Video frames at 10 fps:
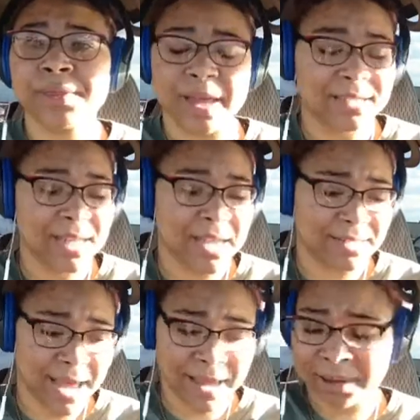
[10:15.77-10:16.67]
as
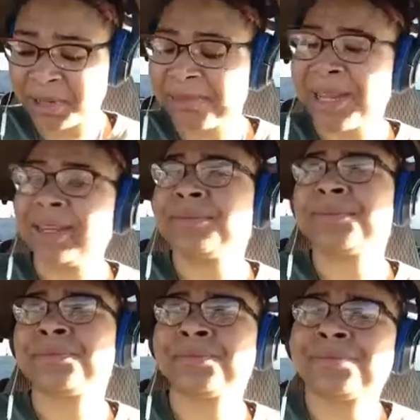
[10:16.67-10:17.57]
I am. And I'm like,
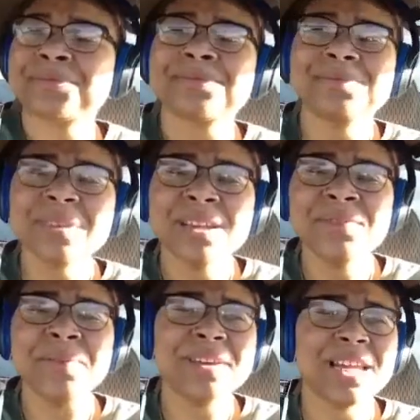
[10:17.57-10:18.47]
if
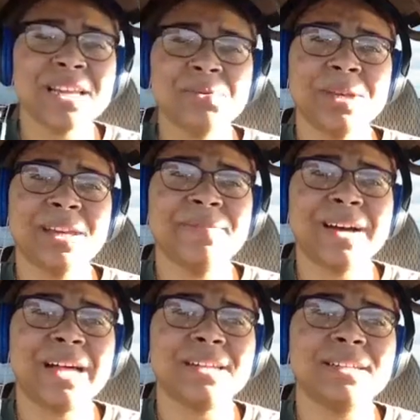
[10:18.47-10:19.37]
you feel like you're being
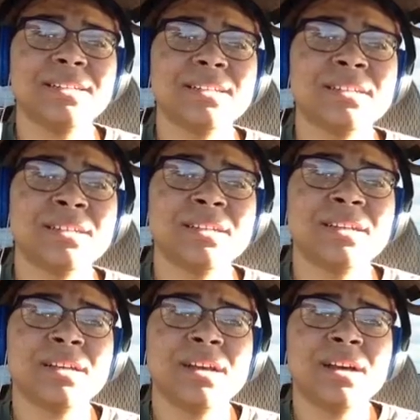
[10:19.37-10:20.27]
followed,
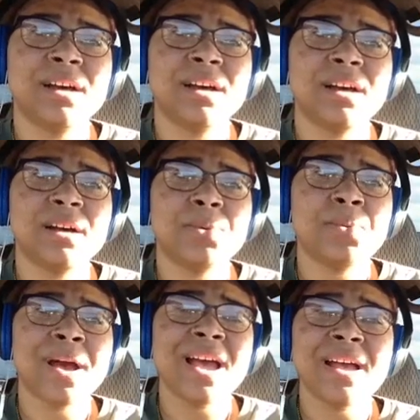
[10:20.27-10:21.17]

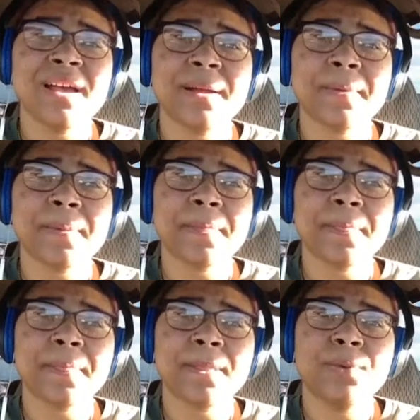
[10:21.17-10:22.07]
why
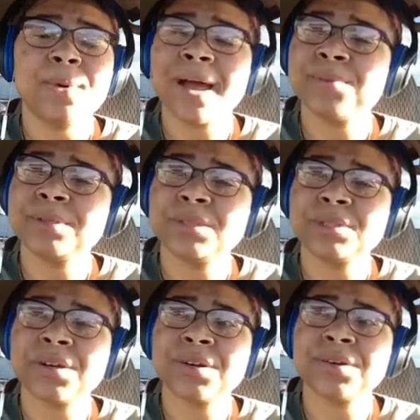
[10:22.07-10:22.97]
would you
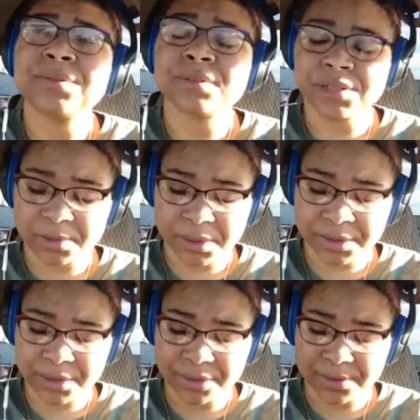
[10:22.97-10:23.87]
turn to the
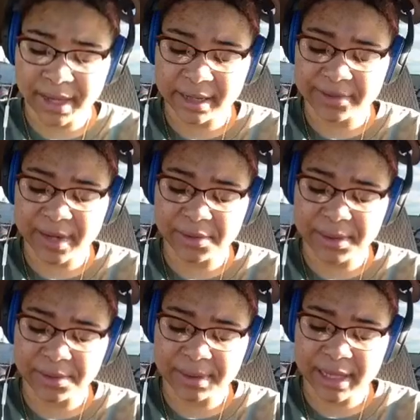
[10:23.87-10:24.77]
person you think is
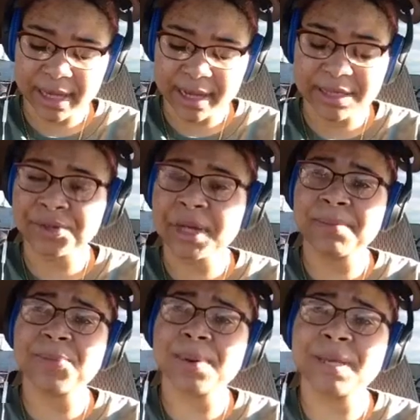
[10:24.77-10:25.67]
following you and say, is you
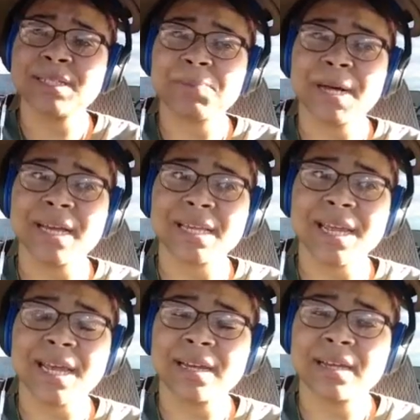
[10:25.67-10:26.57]
coming with me to the parking
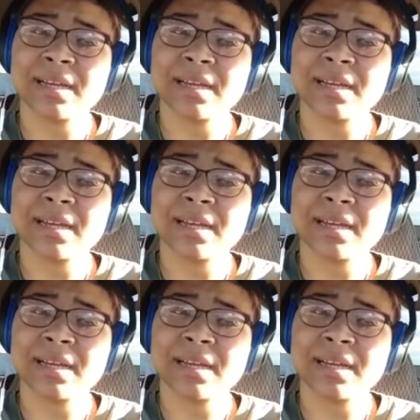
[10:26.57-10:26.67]
lot?